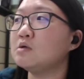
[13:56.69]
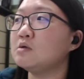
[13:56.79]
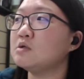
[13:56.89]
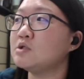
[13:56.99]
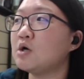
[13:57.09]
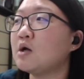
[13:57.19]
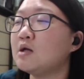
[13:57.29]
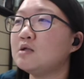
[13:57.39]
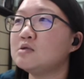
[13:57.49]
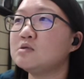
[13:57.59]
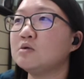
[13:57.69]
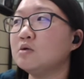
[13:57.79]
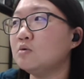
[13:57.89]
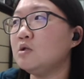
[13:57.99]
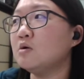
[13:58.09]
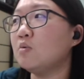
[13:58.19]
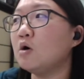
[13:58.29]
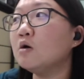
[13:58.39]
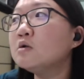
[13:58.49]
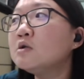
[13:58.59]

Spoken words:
a socket that's in the wall.